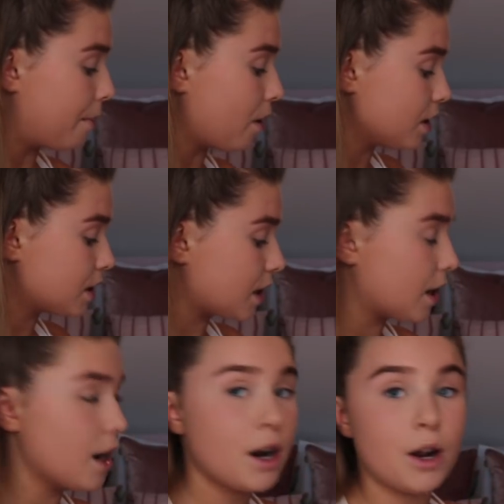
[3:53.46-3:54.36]

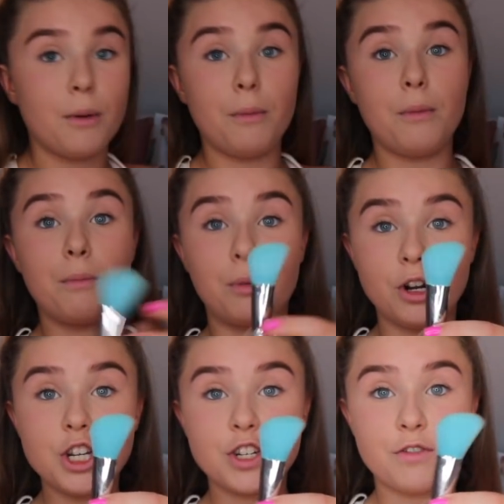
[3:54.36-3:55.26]
bronzer
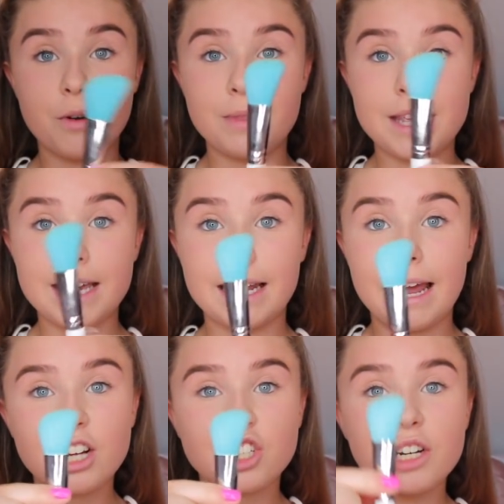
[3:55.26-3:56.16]
brush from the
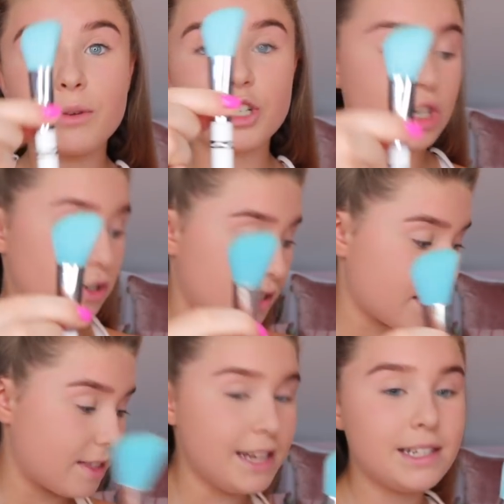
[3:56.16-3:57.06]
collection, which looks
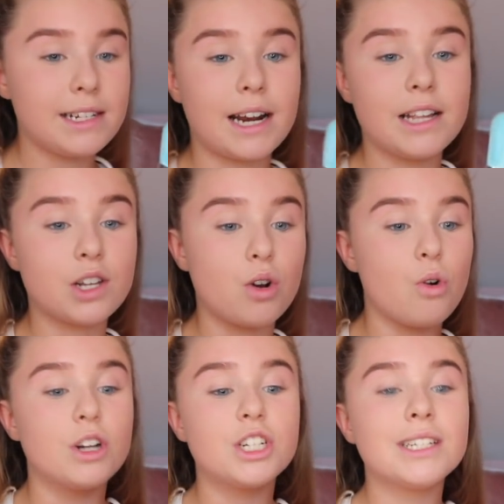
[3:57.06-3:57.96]
like this. And it's a
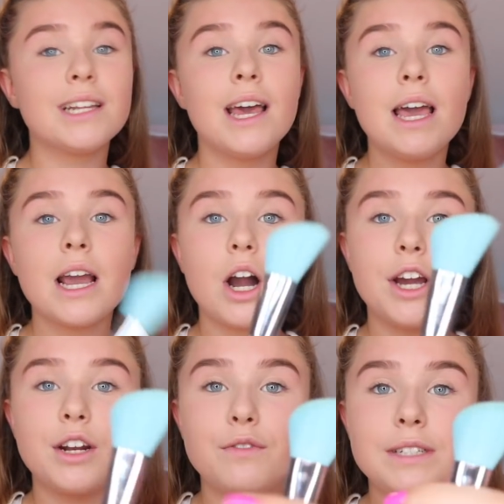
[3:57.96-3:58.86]
gorgeous
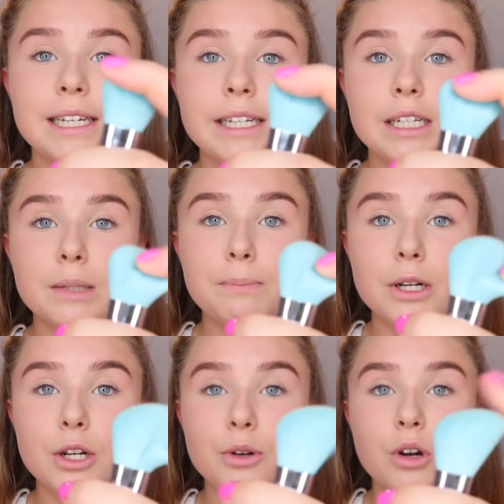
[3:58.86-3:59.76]
kind of teal
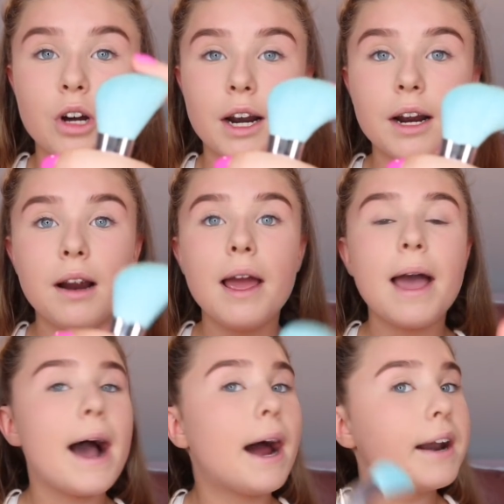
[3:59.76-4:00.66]
blue color.
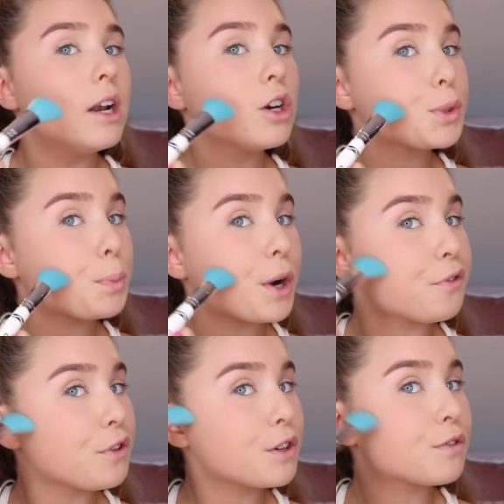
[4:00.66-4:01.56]
And it looks
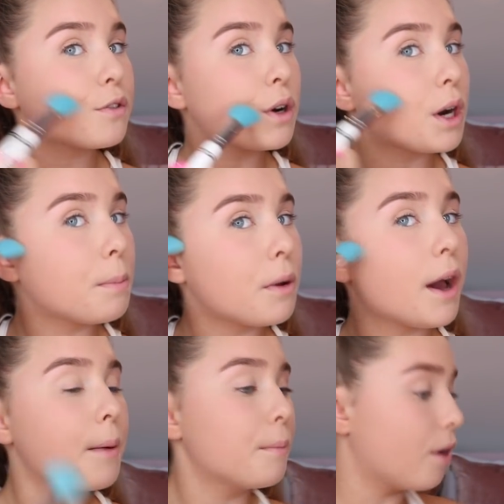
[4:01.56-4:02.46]
perfect for
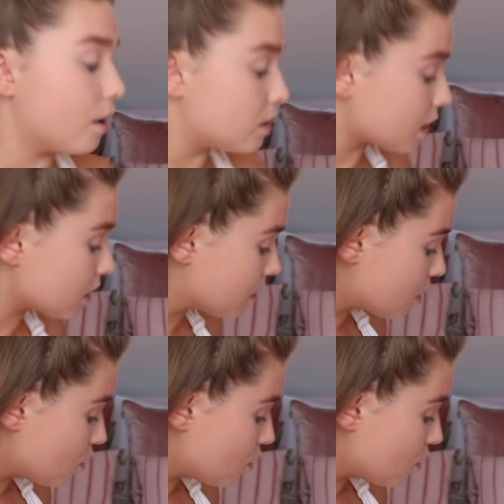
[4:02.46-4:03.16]
applying bronzer.